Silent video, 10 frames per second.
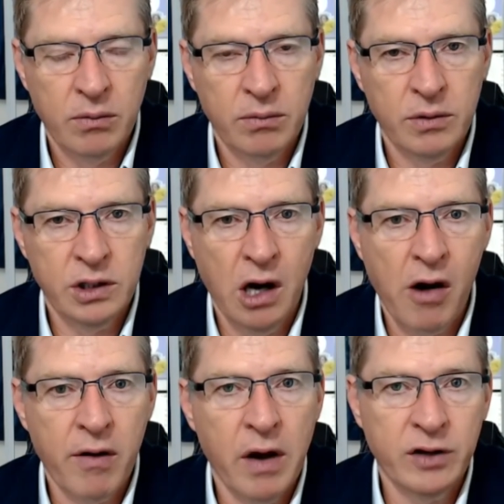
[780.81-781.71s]

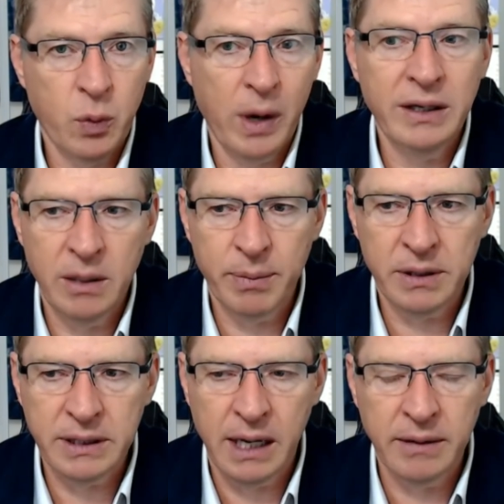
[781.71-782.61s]
scenario of
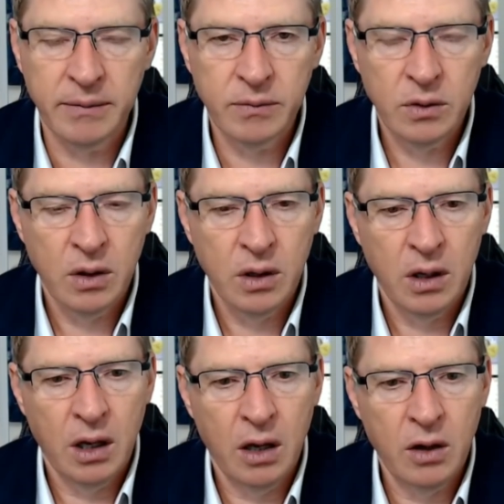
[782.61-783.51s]
20%,
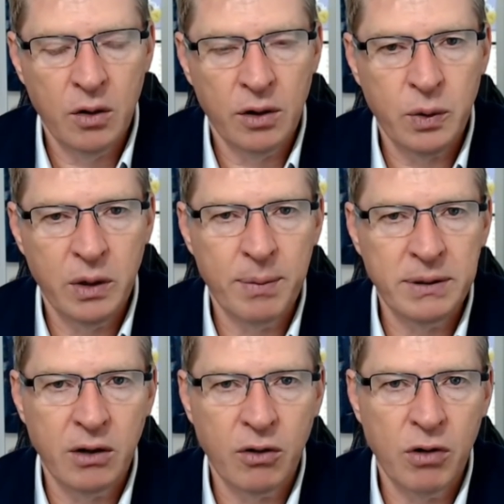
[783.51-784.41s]
you've got a
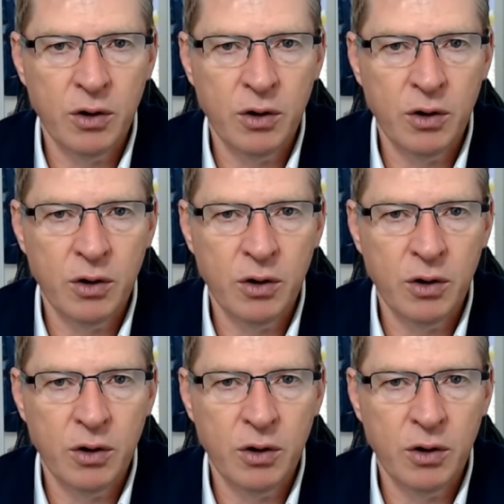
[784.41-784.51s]
20% gross